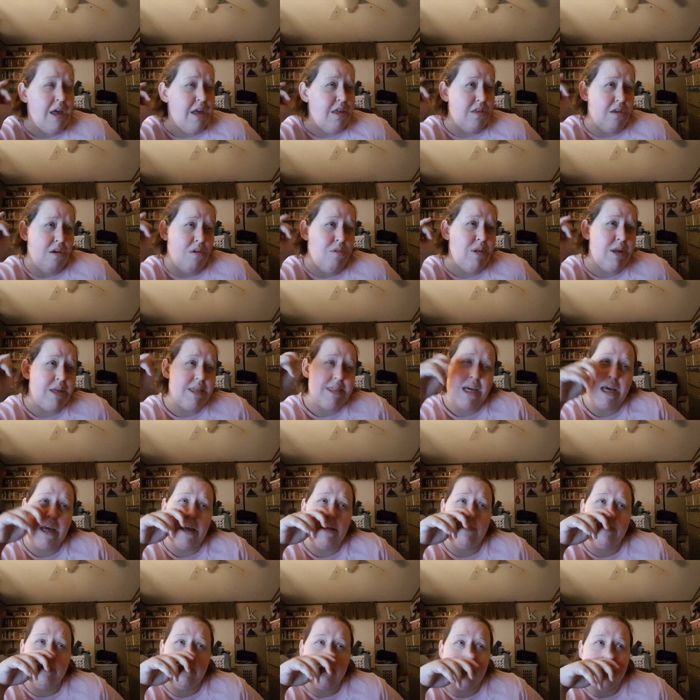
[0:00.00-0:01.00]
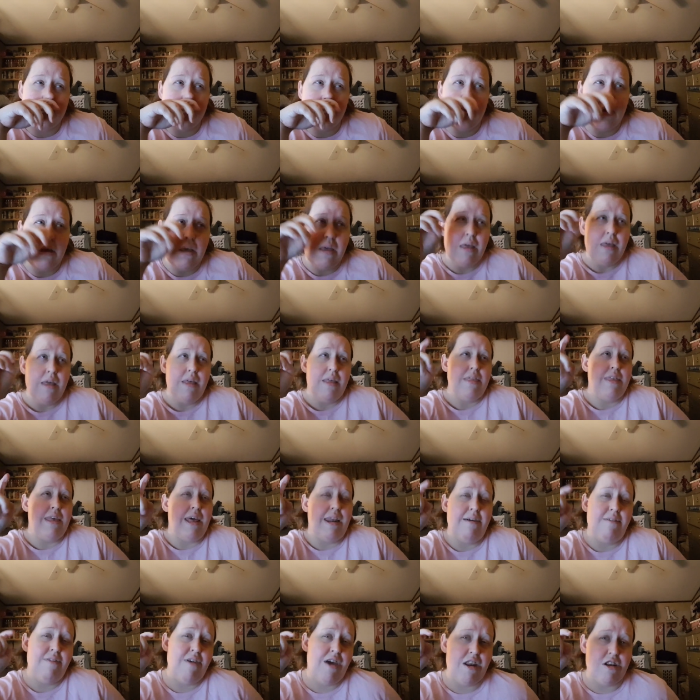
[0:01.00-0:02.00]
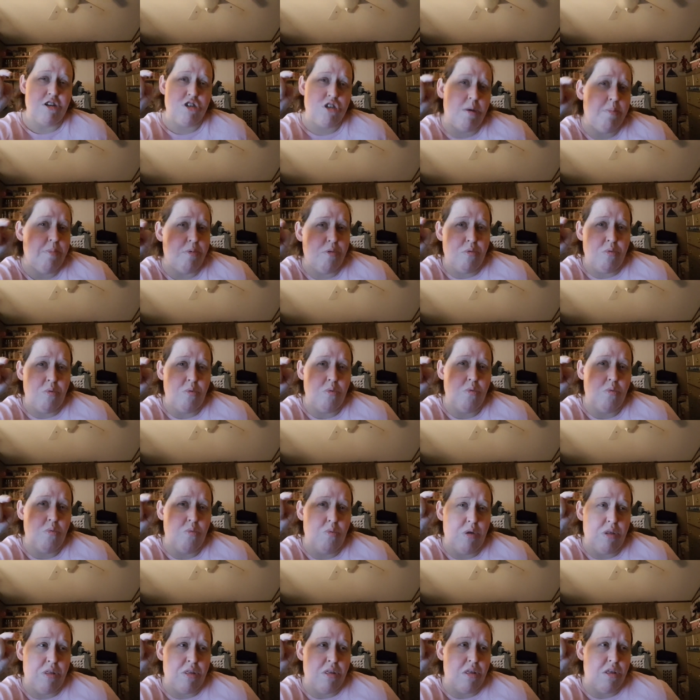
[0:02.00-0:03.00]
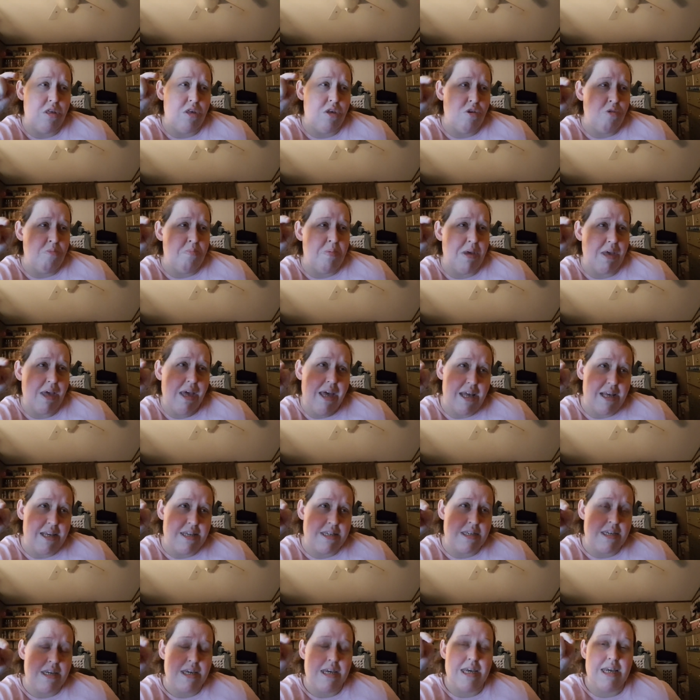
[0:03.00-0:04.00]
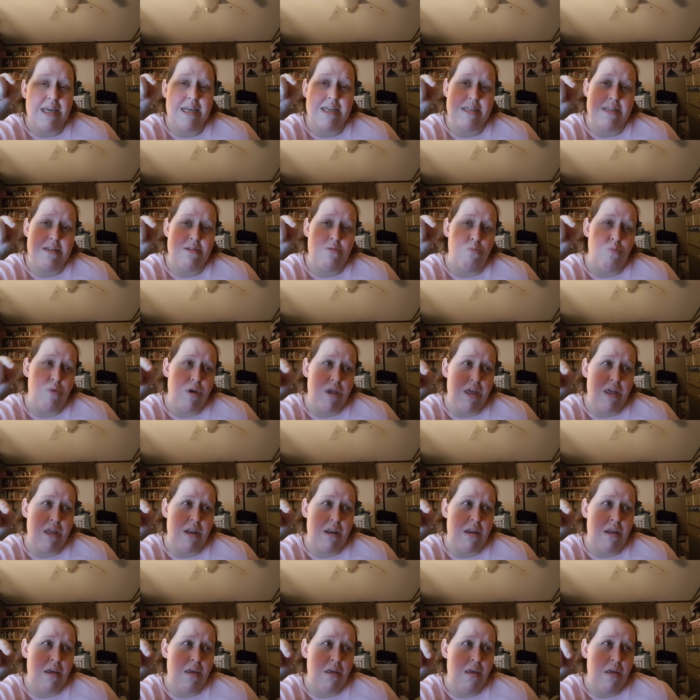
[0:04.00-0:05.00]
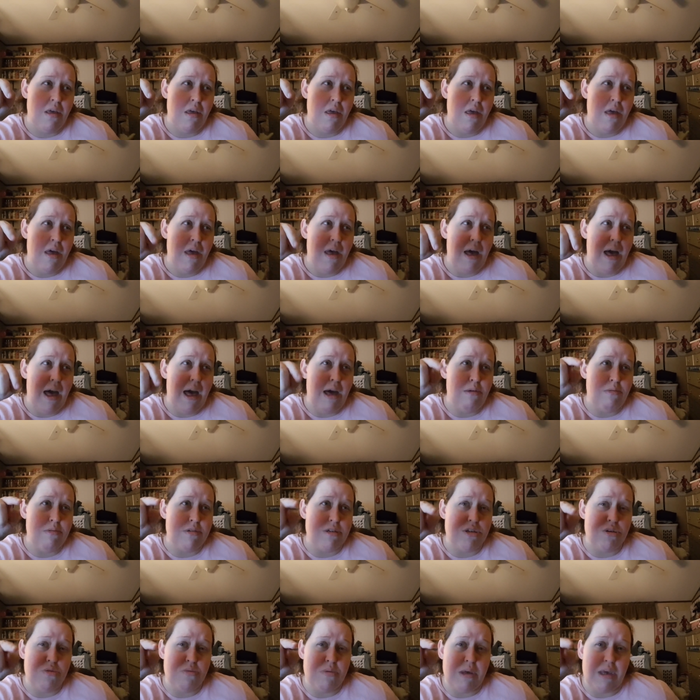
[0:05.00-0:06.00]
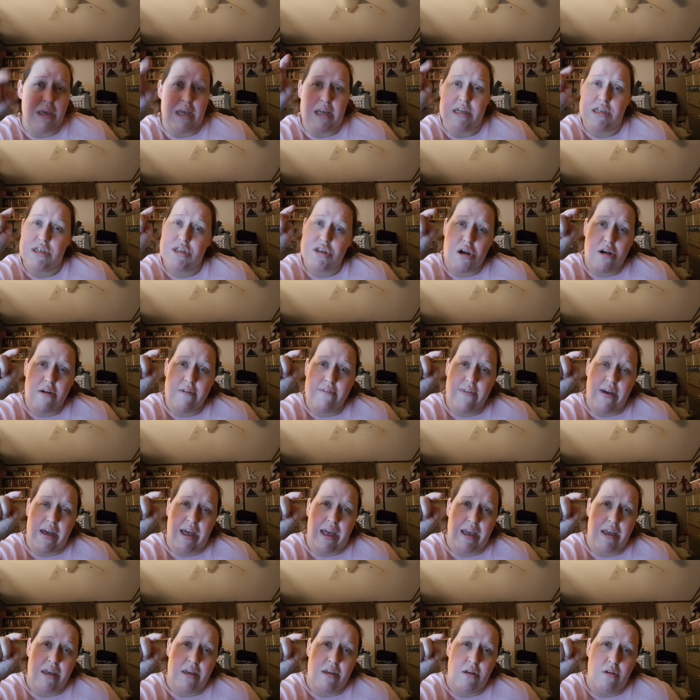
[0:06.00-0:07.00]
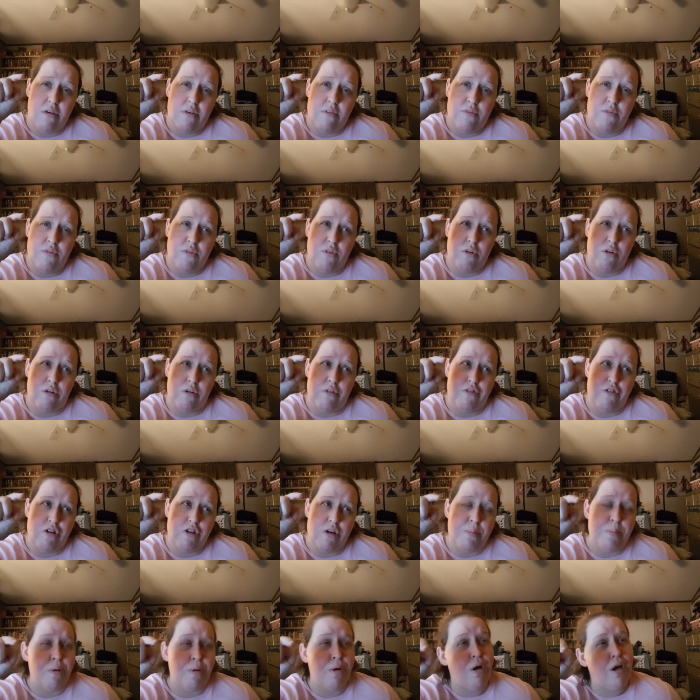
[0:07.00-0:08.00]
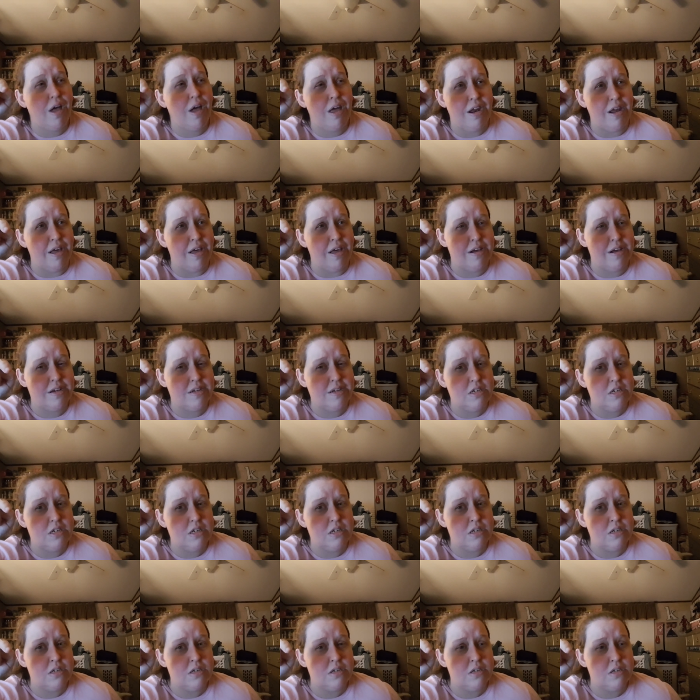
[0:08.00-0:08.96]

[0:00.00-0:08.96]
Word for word: The only time that I've had a trouble with UPS is when I was doing a survey for a free product